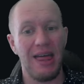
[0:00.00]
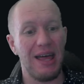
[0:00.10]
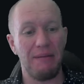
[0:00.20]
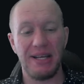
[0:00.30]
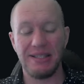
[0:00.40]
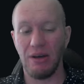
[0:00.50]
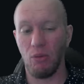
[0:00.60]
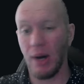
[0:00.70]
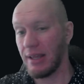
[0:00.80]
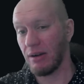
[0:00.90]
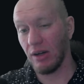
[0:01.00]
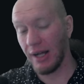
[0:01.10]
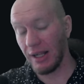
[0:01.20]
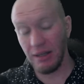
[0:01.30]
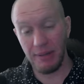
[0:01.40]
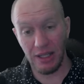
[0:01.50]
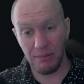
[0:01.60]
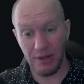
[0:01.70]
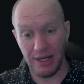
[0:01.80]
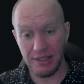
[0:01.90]
that means that one, they're a little bit on the
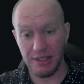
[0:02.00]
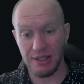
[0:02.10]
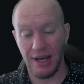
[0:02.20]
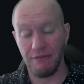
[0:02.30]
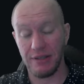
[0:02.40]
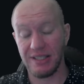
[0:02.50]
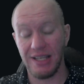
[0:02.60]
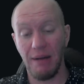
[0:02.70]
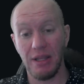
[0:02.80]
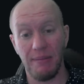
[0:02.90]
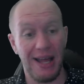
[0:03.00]
pricier side for some of them,